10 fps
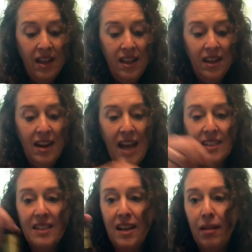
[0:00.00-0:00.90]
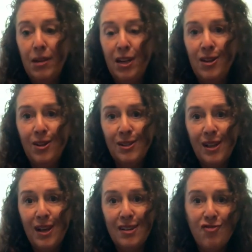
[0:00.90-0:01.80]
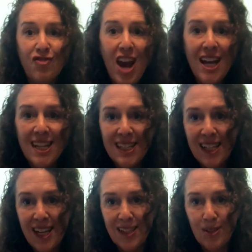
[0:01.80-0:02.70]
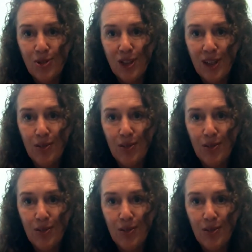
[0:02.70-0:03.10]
The next thing I'm going to use is frankincense oil,